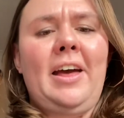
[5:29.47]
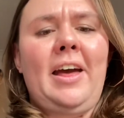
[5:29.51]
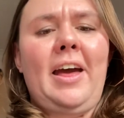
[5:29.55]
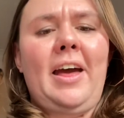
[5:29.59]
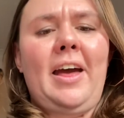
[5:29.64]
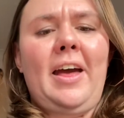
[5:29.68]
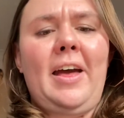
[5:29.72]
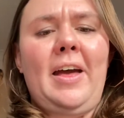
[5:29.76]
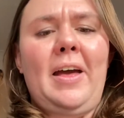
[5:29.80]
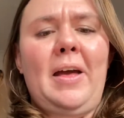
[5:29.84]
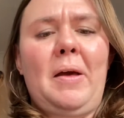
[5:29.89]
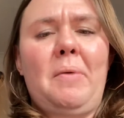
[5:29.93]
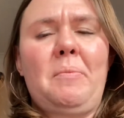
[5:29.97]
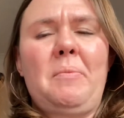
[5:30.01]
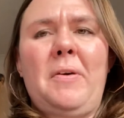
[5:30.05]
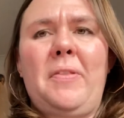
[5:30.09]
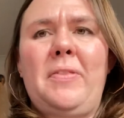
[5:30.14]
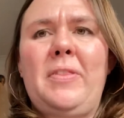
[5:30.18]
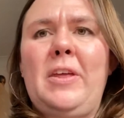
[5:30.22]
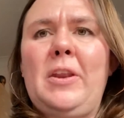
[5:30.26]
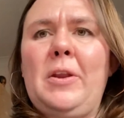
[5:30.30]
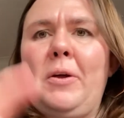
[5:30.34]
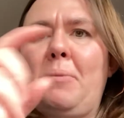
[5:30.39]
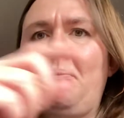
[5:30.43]
And
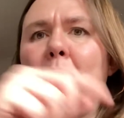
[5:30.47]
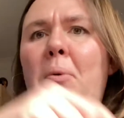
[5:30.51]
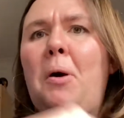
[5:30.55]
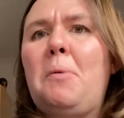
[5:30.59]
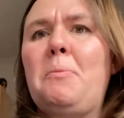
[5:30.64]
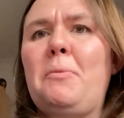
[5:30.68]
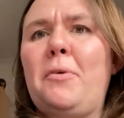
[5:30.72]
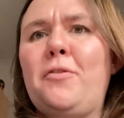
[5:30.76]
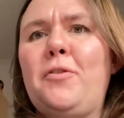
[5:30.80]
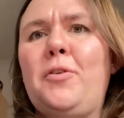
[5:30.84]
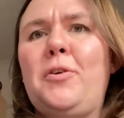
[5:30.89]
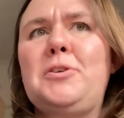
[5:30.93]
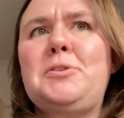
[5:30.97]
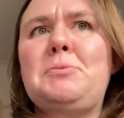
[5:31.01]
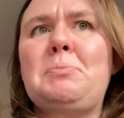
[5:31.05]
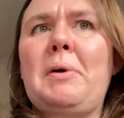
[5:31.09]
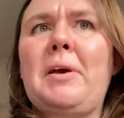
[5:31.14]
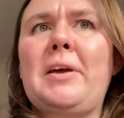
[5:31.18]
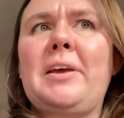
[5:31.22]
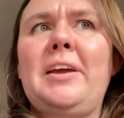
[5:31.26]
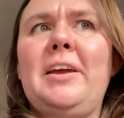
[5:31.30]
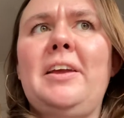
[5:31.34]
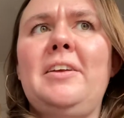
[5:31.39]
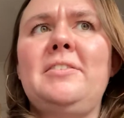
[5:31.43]
then I'll pop my voice
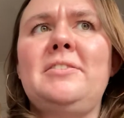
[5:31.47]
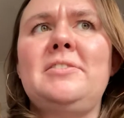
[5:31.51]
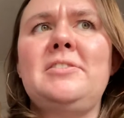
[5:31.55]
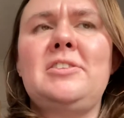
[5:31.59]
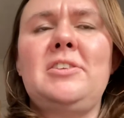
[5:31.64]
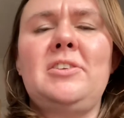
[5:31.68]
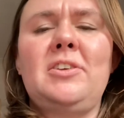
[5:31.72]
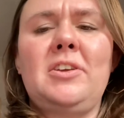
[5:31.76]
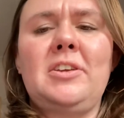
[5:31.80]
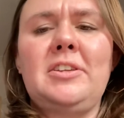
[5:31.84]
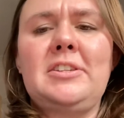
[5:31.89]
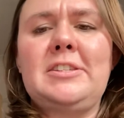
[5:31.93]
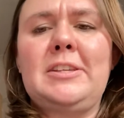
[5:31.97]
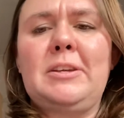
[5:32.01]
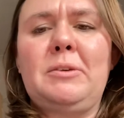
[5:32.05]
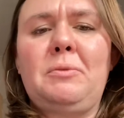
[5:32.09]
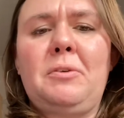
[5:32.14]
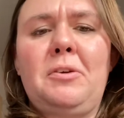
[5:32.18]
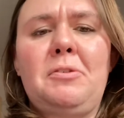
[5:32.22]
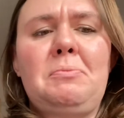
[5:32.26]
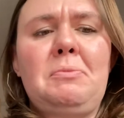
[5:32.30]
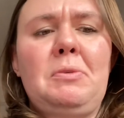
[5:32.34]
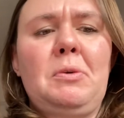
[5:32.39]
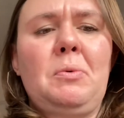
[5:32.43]
back in so you can sing
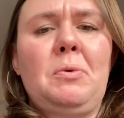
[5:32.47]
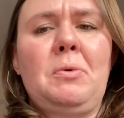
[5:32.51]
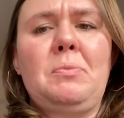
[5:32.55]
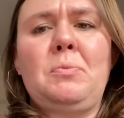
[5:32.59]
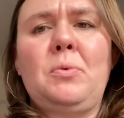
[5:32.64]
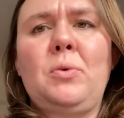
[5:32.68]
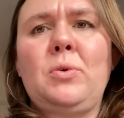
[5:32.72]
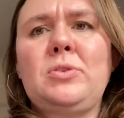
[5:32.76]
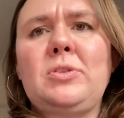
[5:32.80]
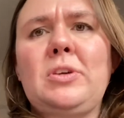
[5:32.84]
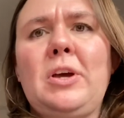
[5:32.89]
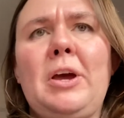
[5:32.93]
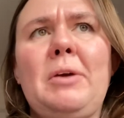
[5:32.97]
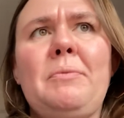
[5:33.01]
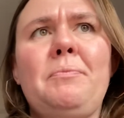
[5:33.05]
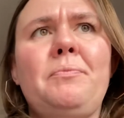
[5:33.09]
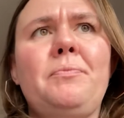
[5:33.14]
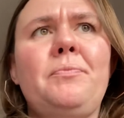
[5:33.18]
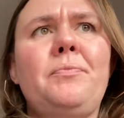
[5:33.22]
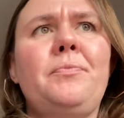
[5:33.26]
with me one more time.